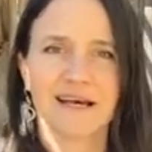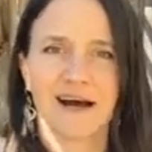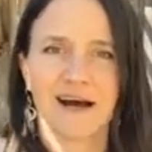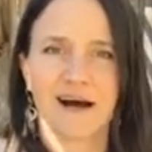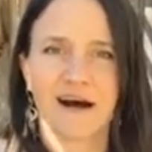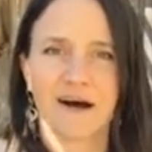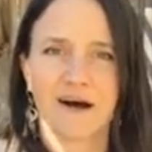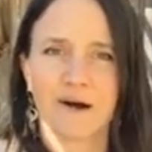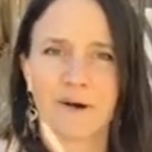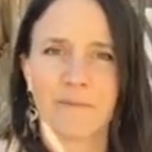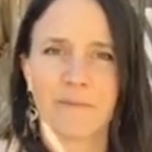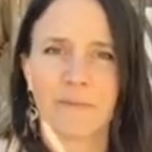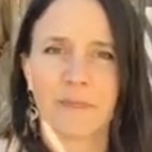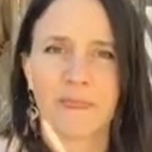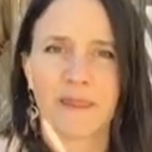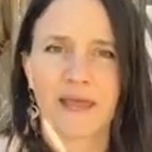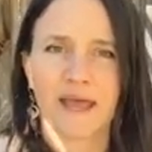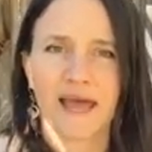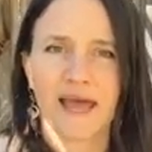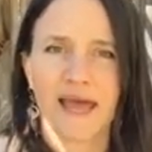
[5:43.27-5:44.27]

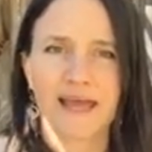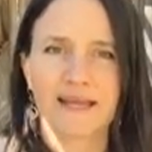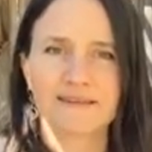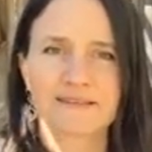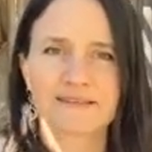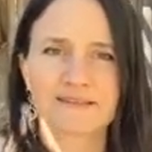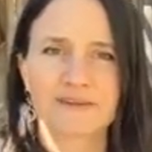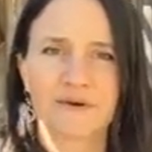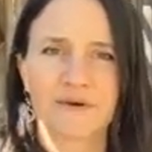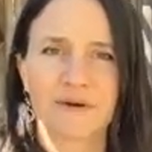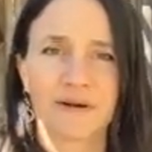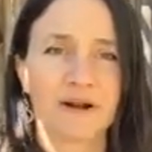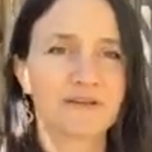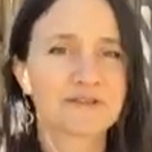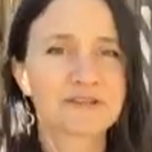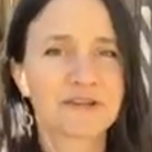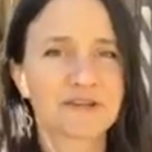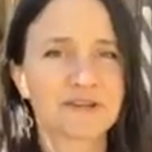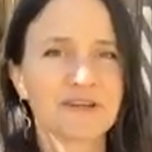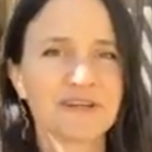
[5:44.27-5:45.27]
And so an
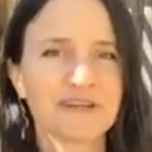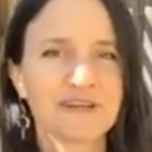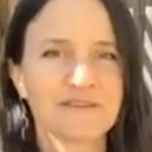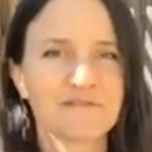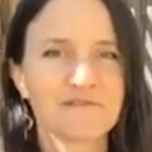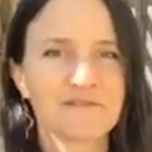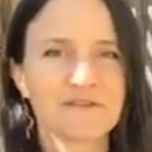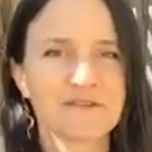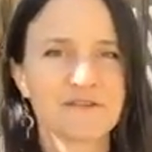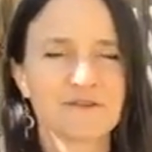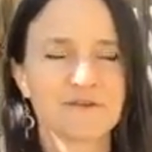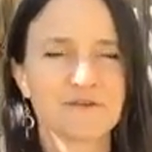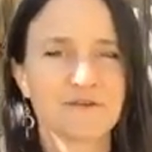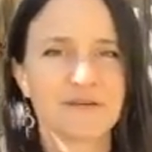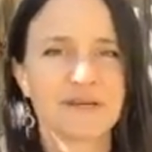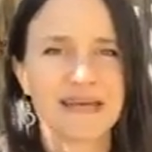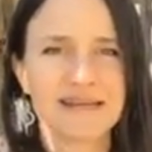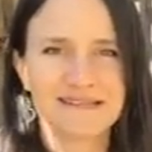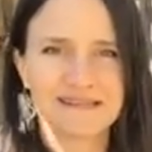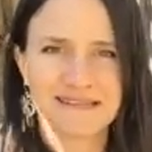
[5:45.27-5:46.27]
alternative to
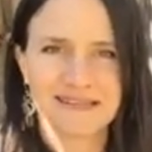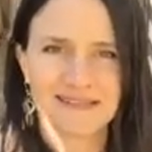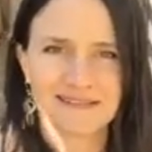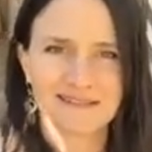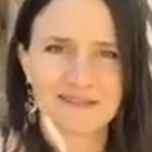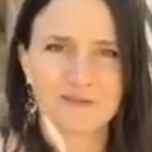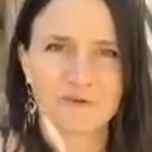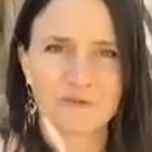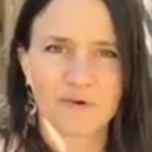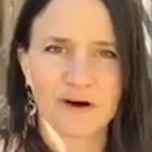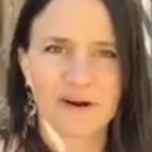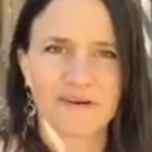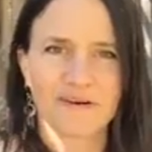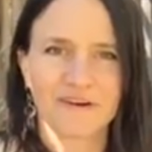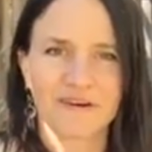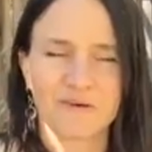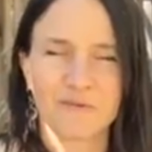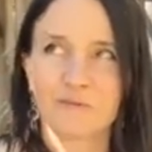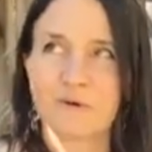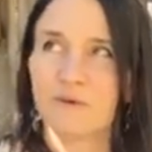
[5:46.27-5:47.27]
gazing into the
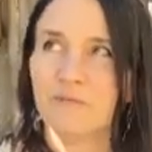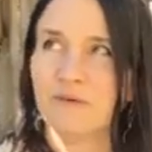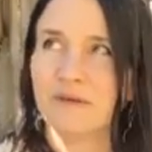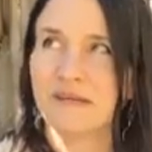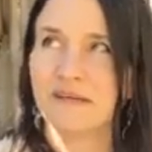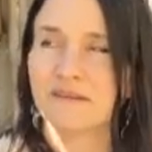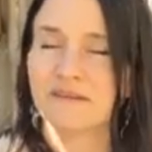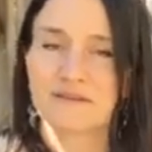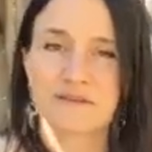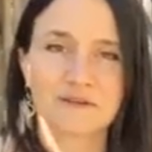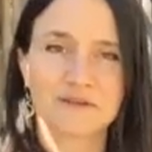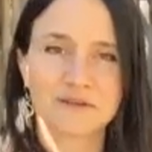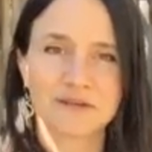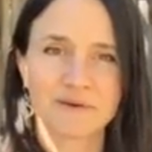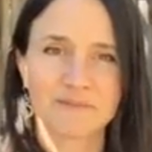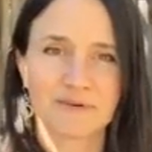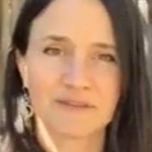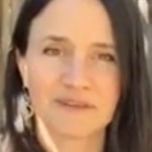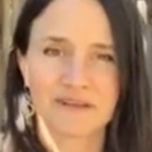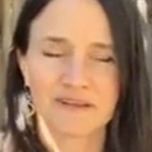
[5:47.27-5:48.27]
water would be to look
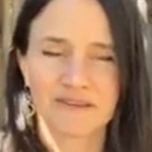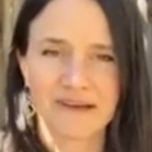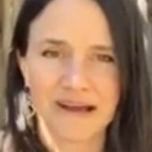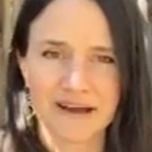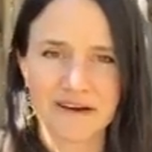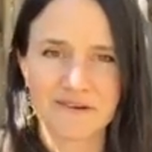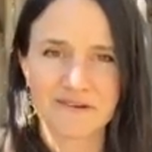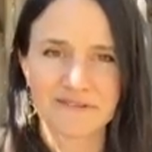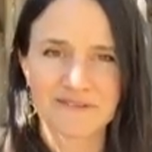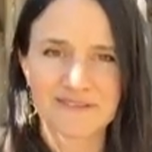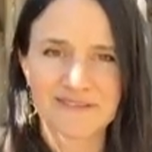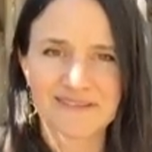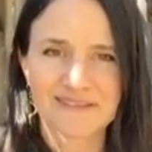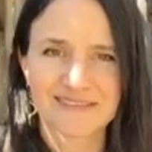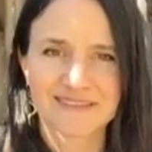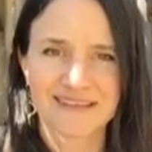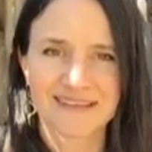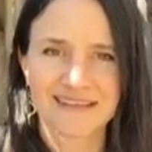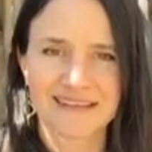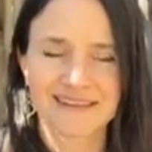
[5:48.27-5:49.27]
up at the clouds
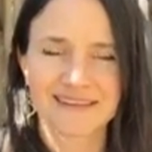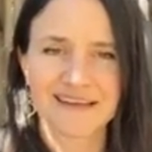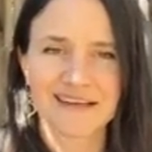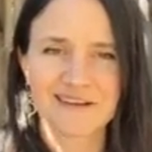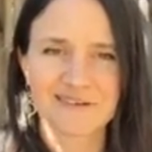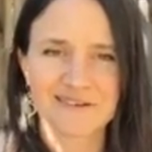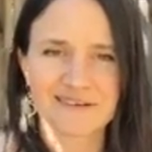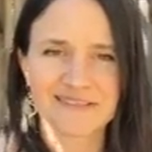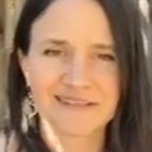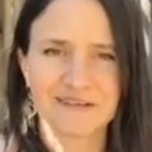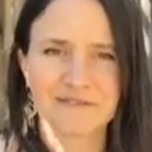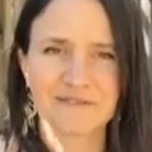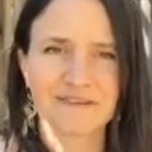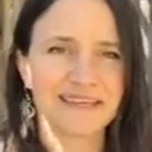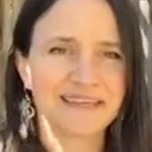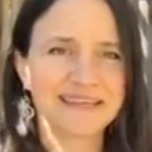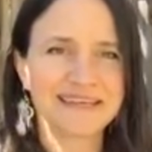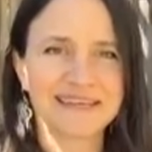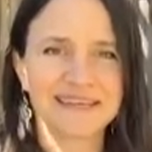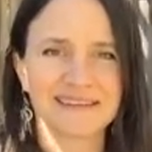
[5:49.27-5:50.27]
and let yourself,
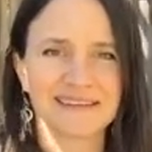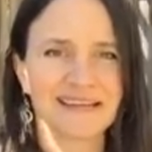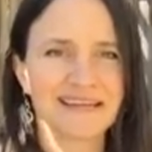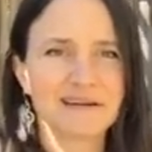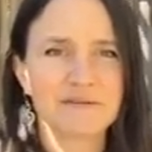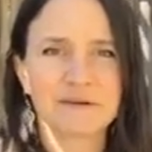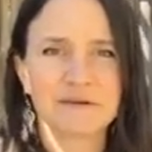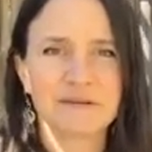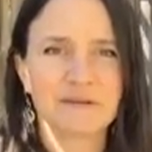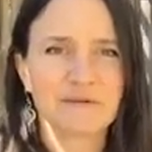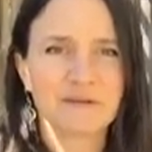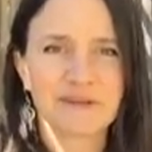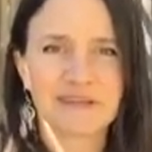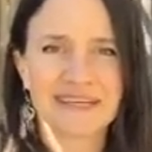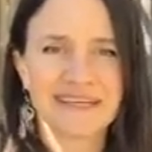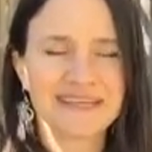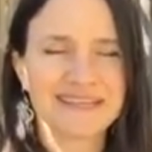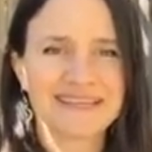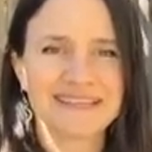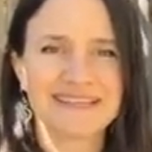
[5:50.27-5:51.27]
again, like when you were a
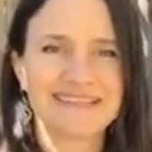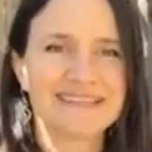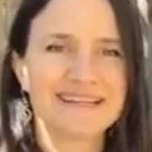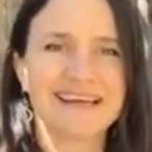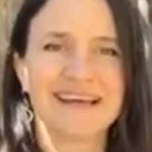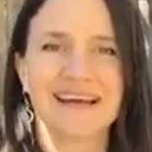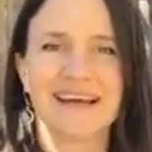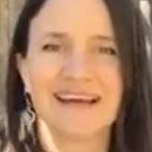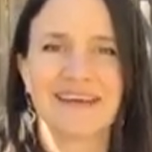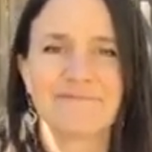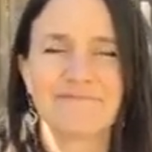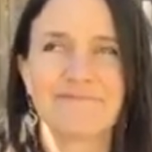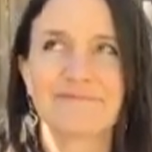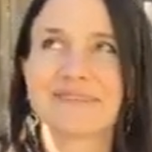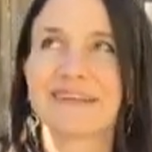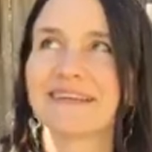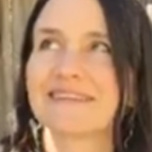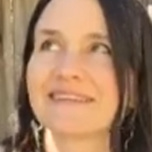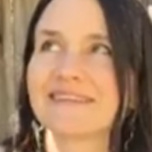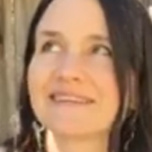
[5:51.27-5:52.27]
kid,
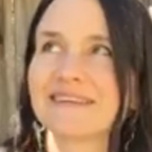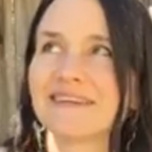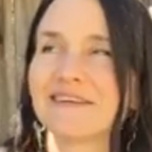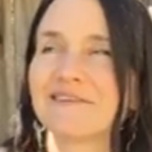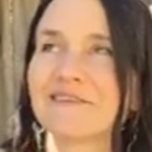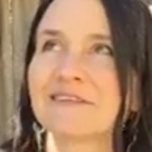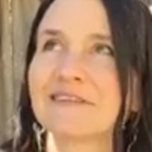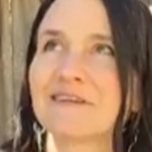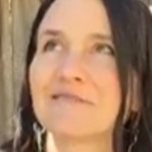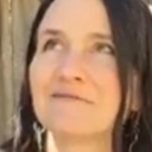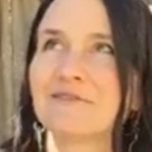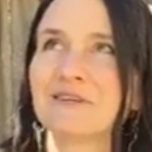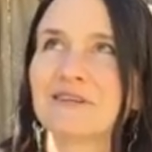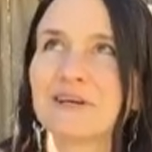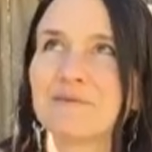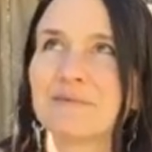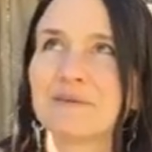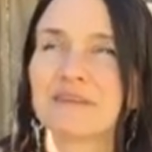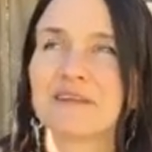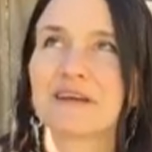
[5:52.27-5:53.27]
like just let yourself look
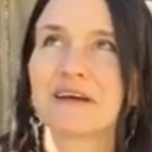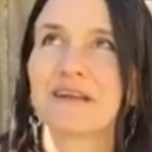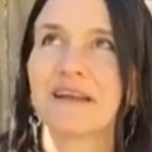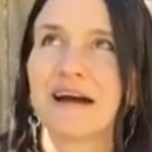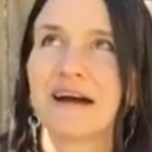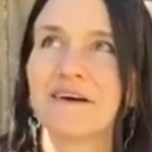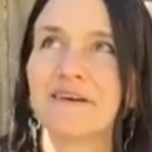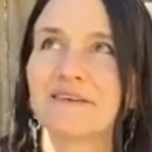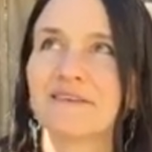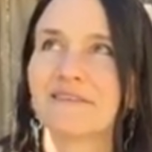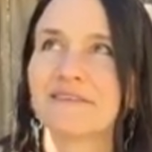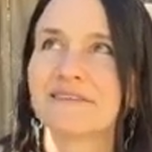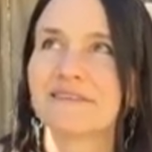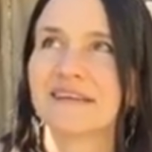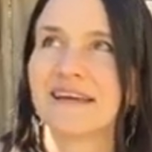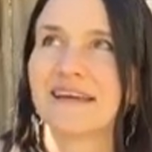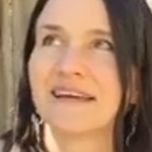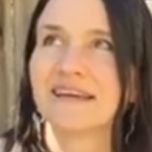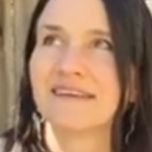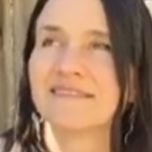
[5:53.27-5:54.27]
up at the clouds
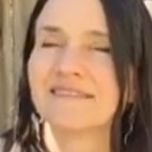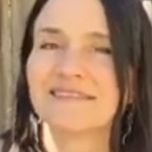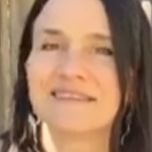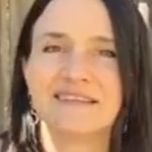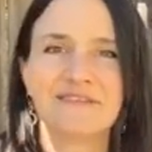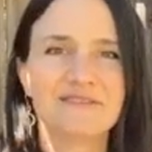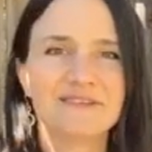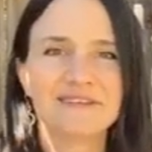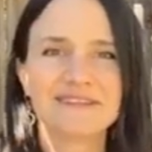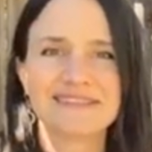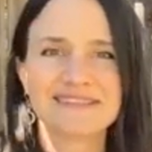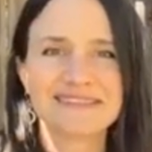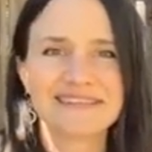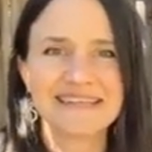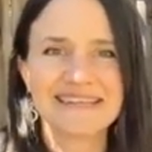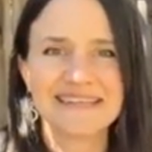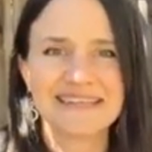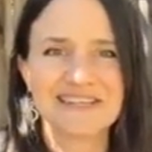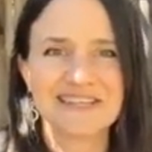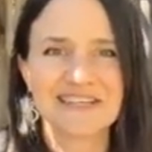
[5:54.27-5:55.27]
and see if you can
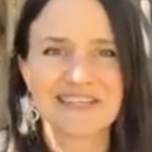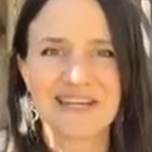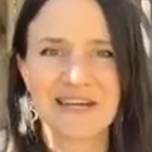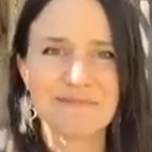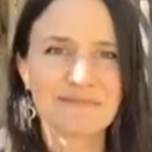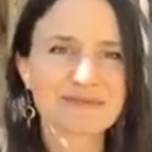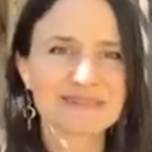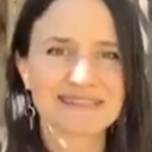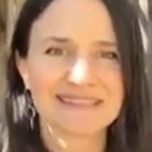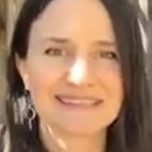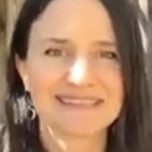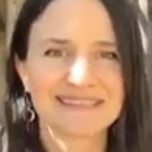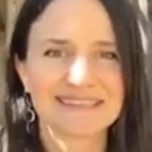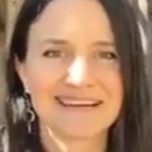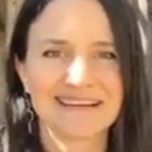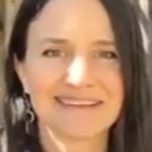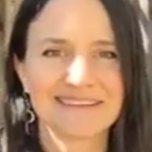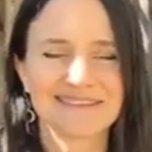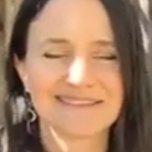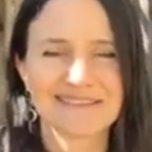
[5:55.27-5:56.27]
see any shapes in the
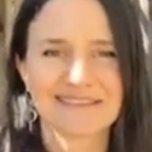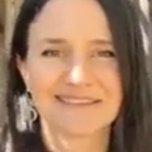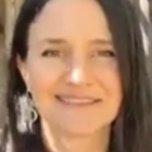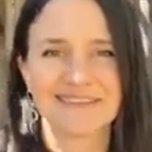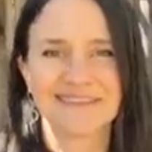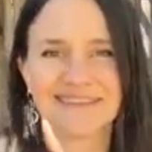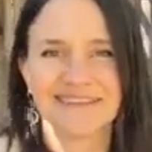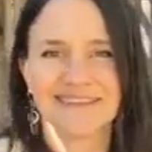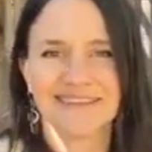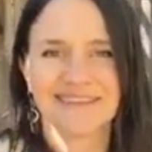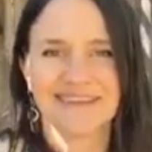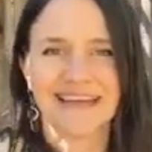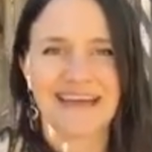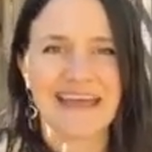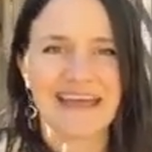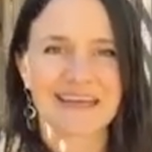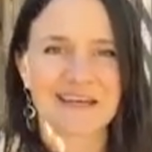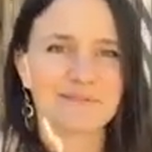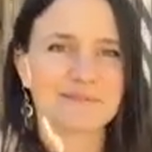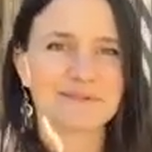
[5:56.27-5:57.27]
clouds or
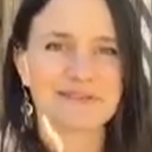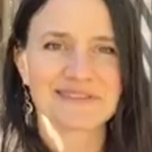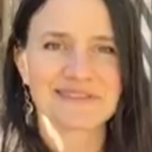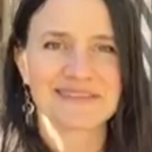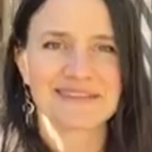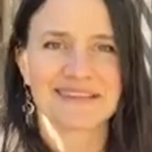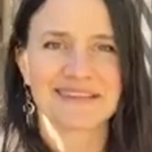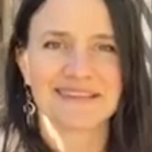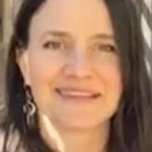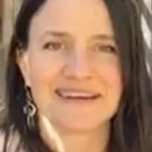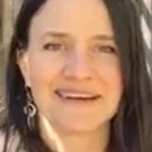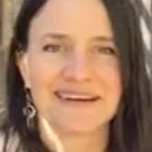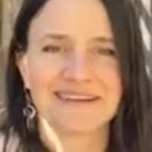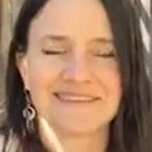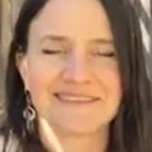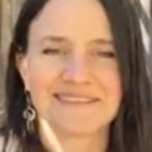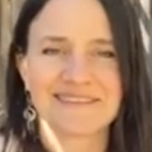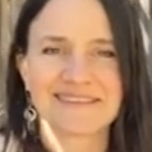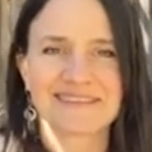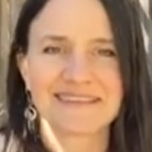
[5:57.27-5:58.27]
animals in the
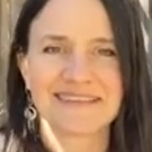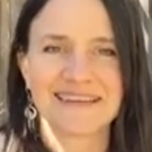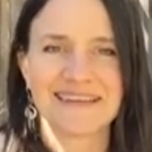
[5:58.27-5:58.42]
clouds.